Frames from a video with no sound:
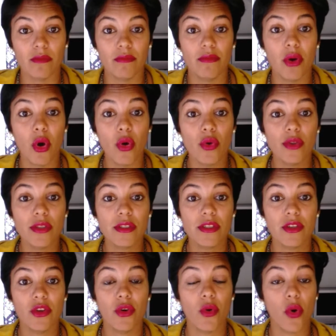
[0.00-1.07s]
Post
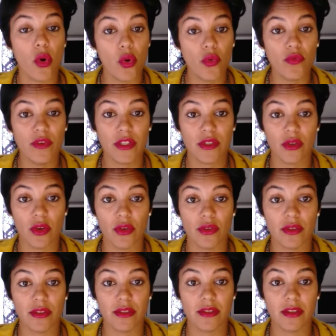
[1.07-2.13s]
your own
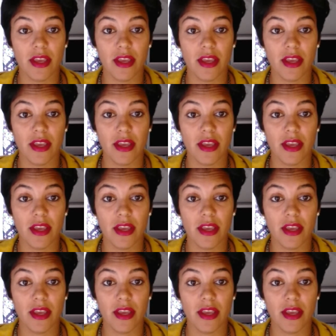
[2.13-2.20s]
results